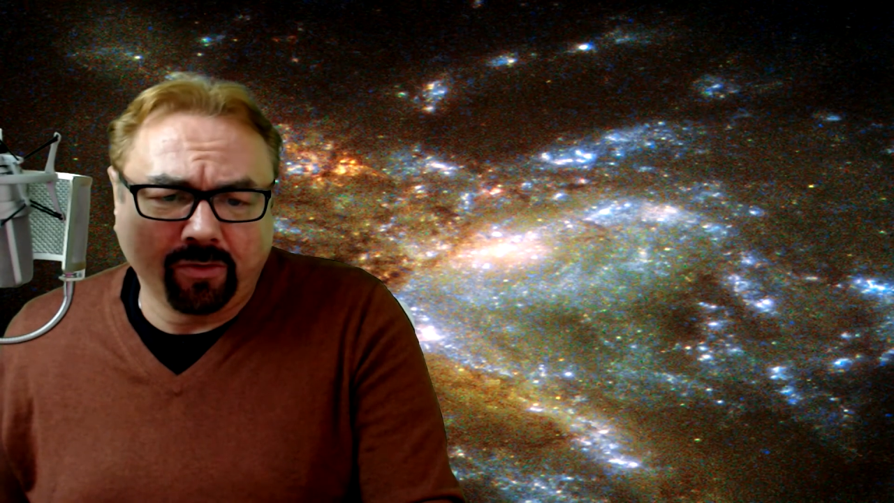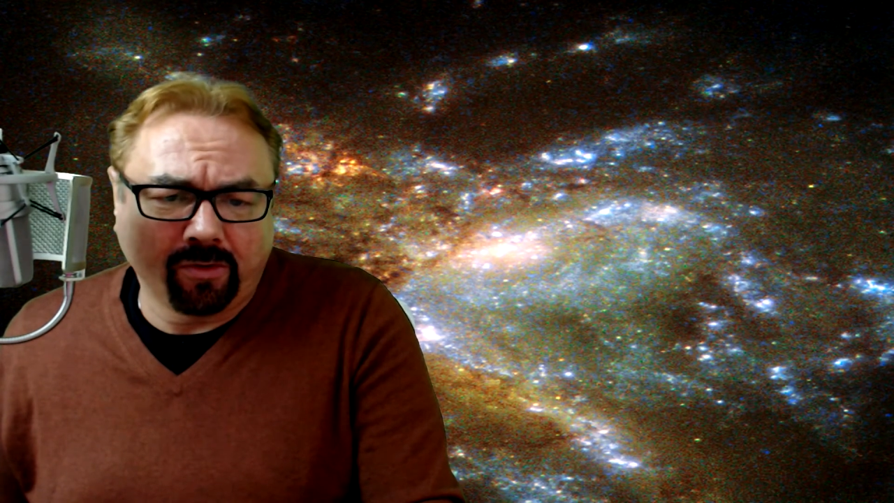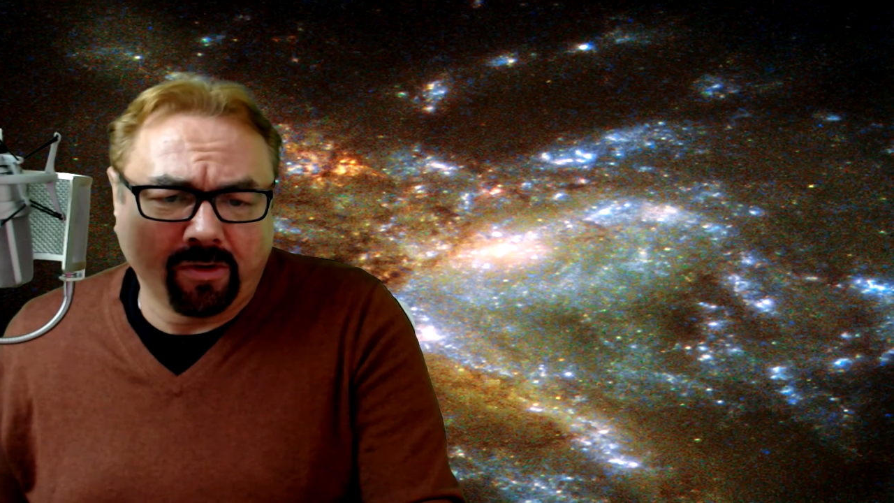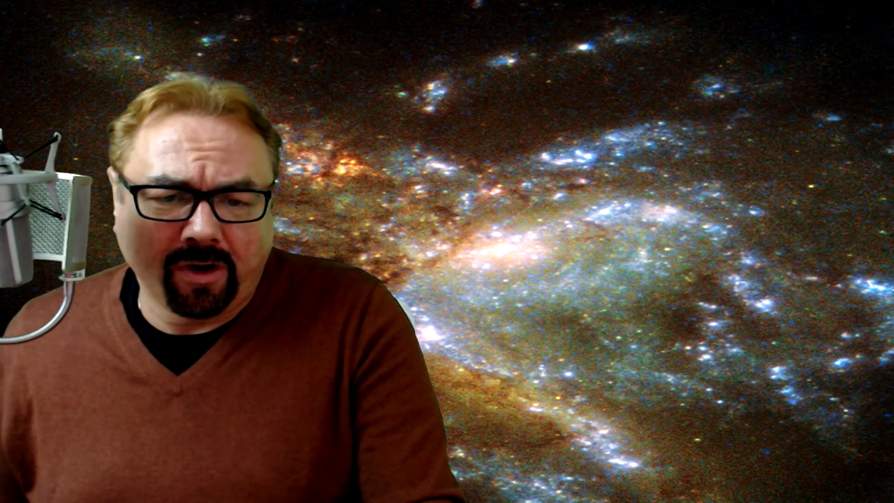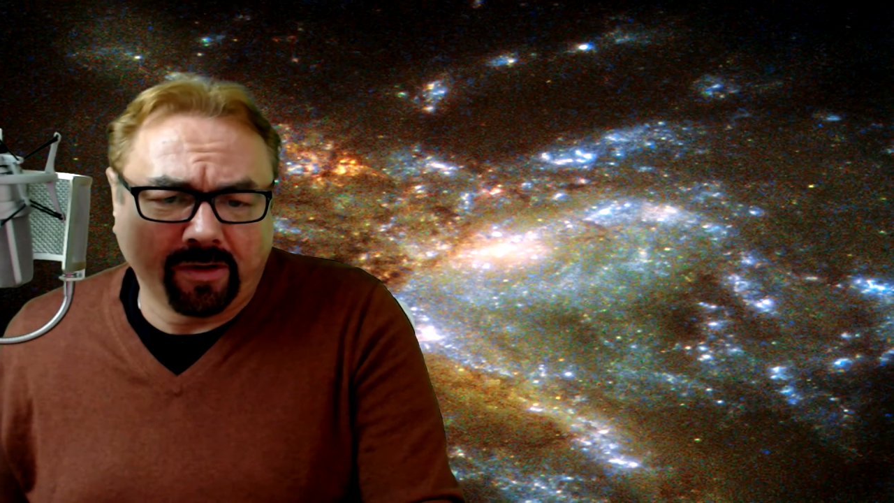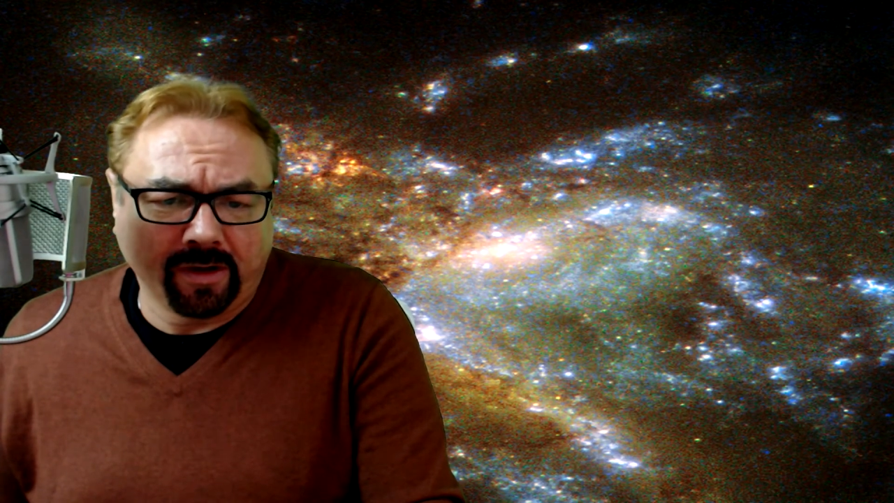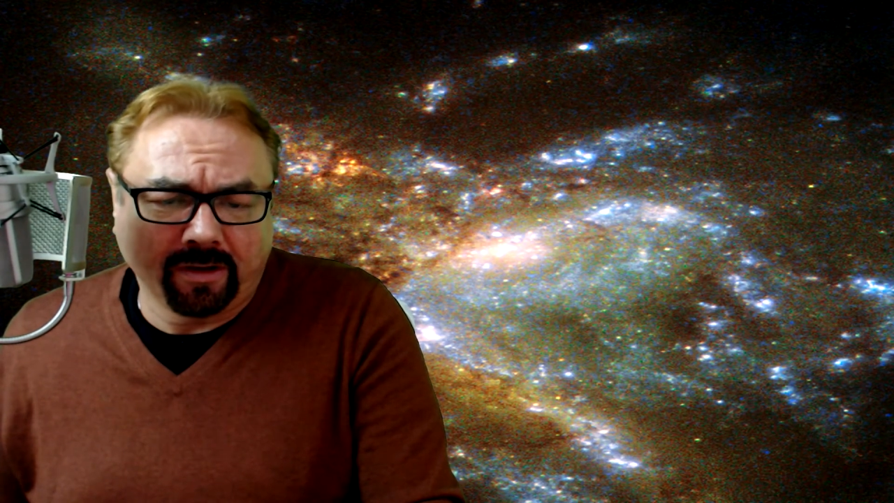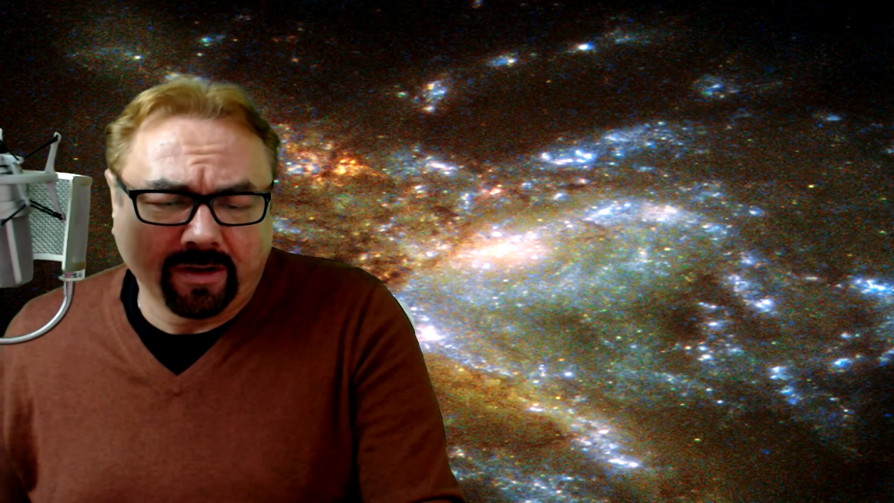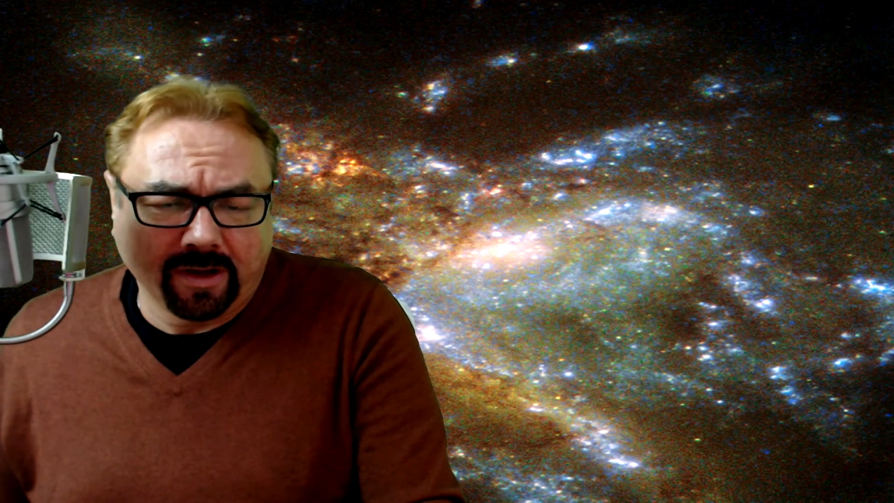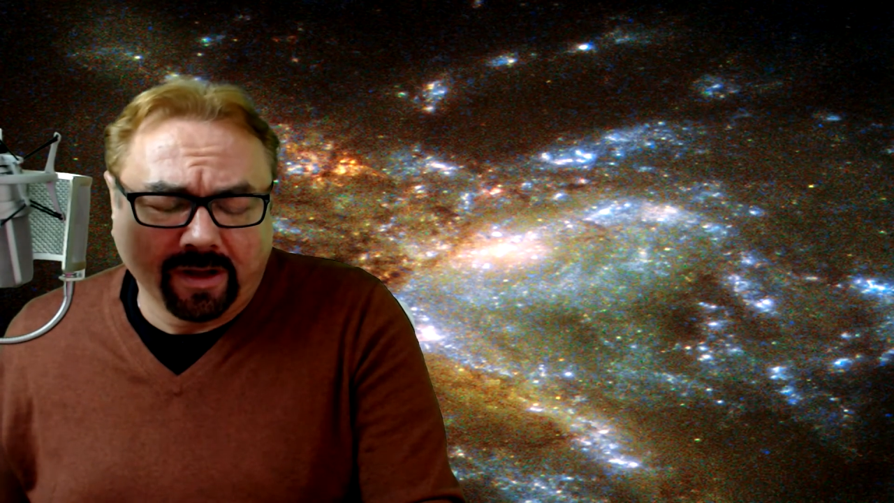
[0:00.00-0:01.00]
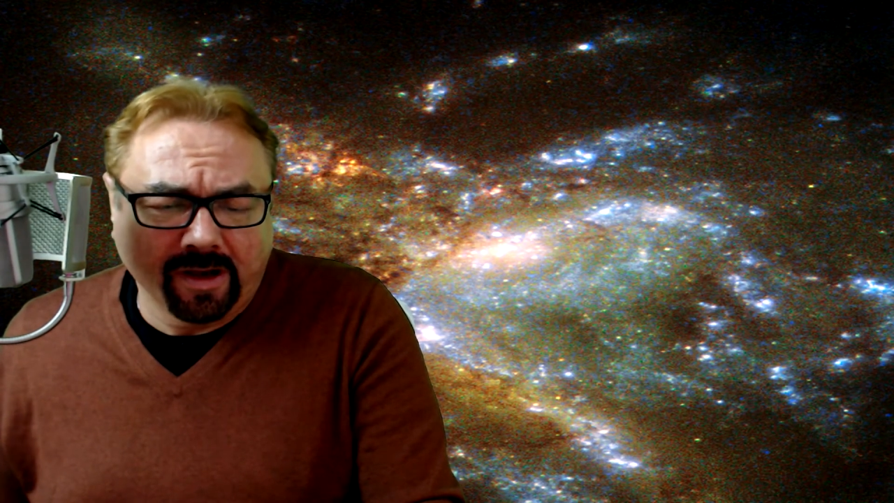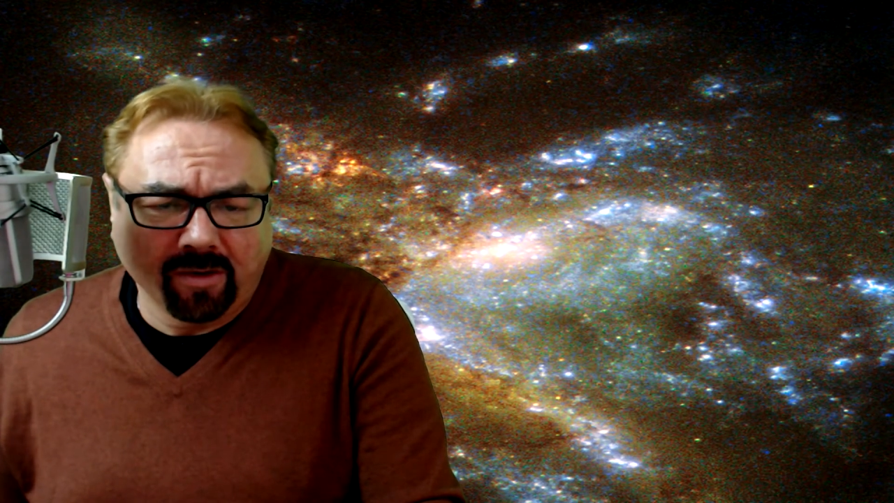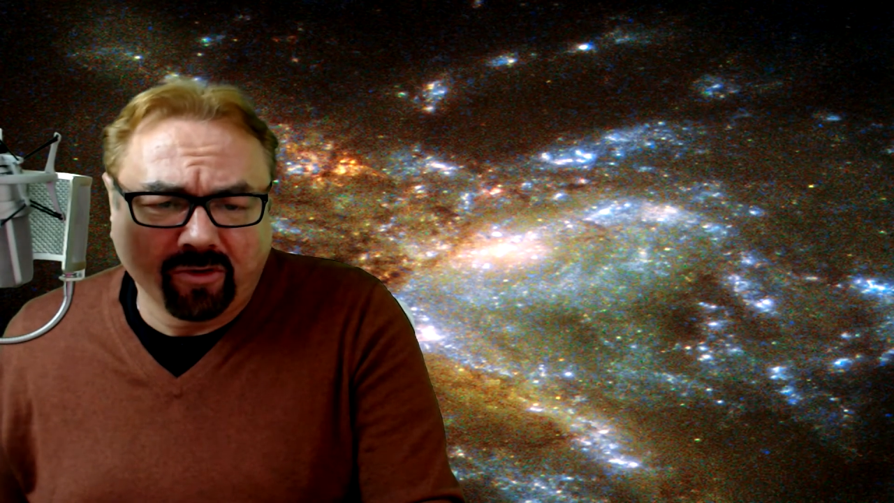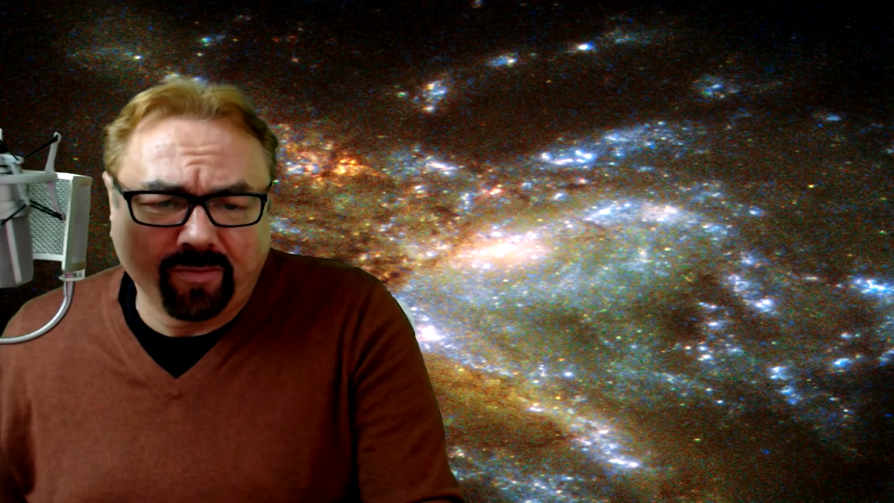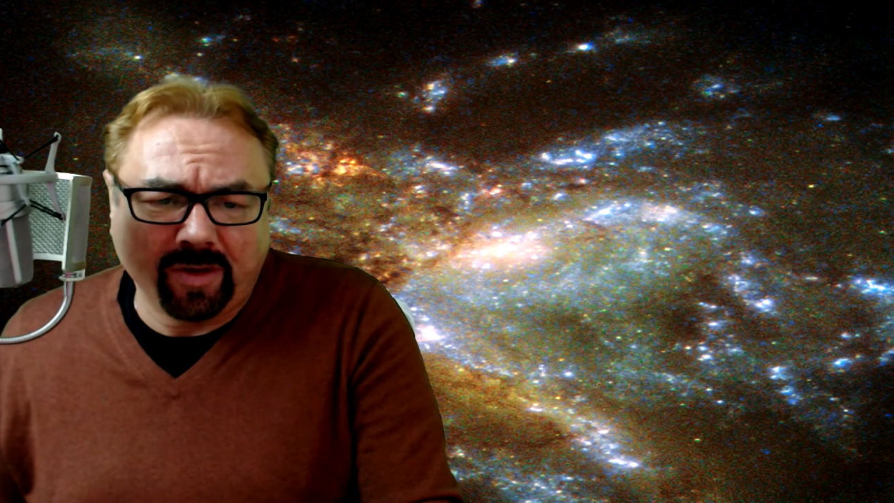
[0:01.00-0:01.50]
a
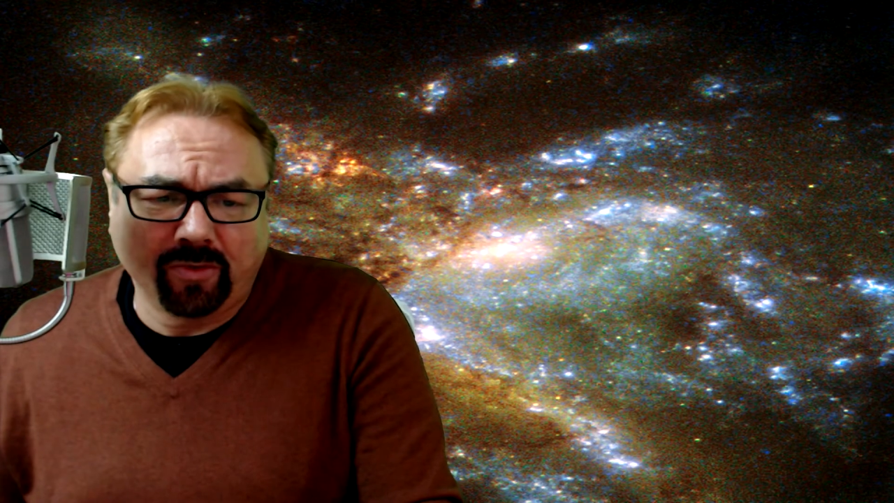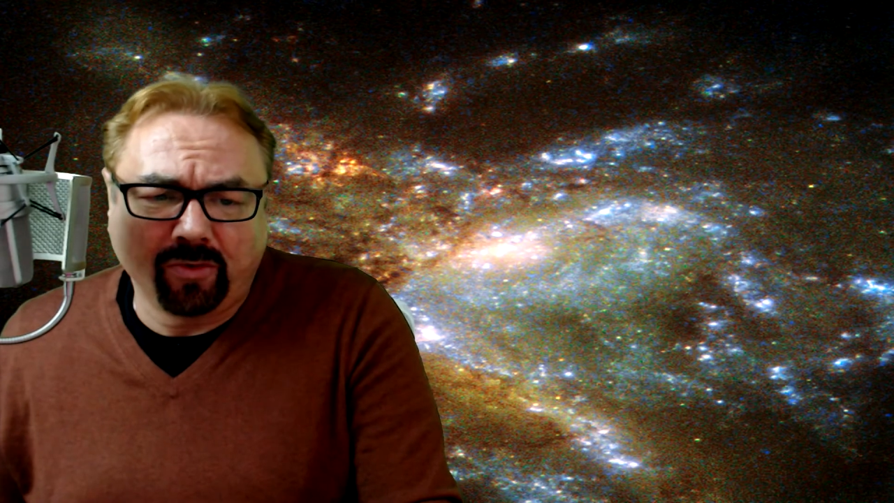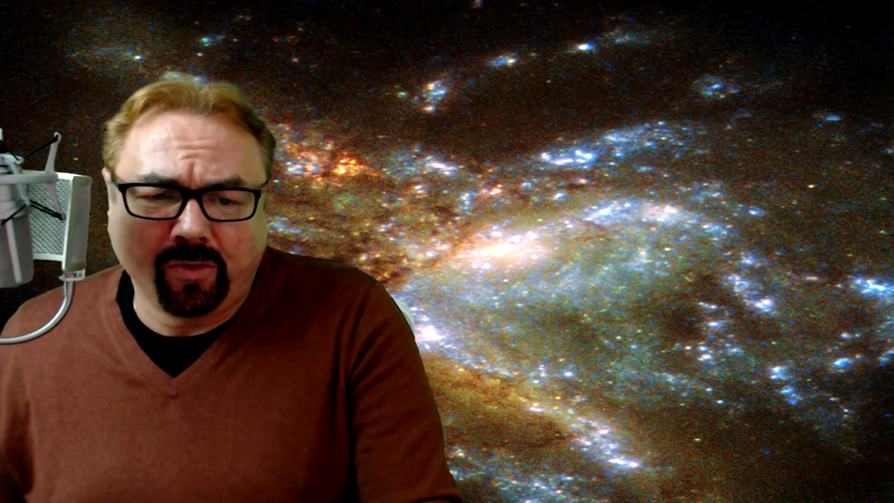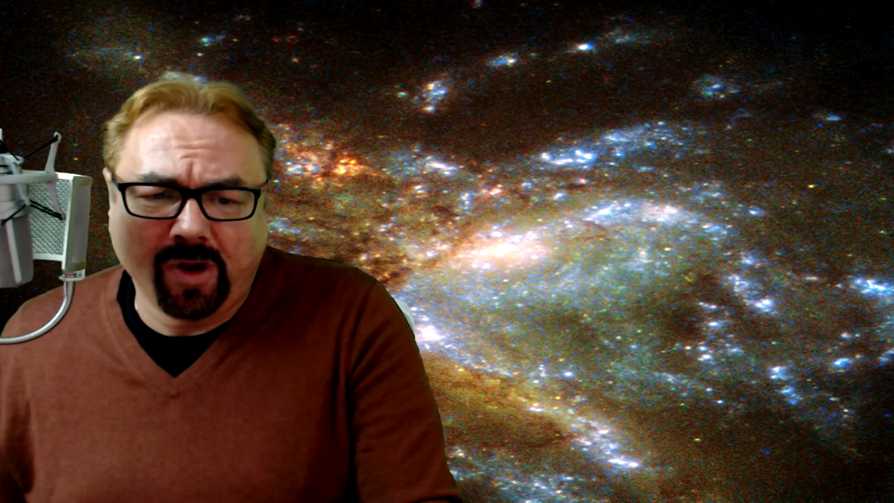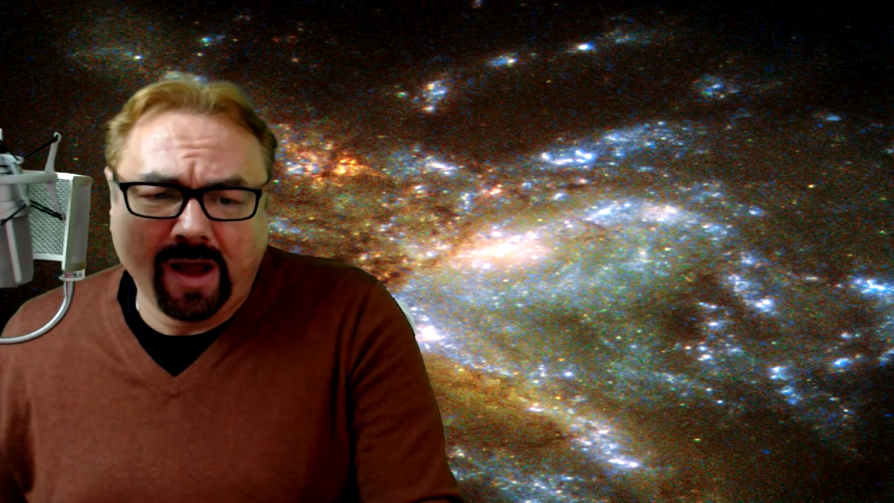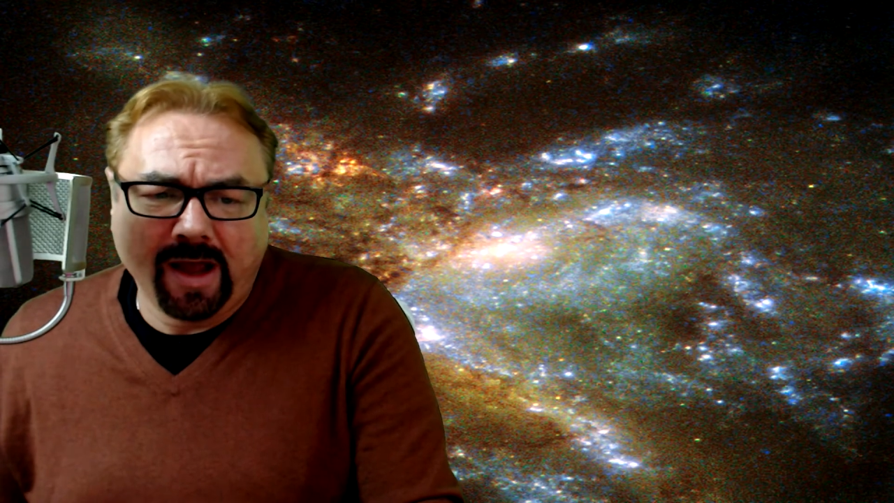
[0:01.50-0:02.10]
number of people who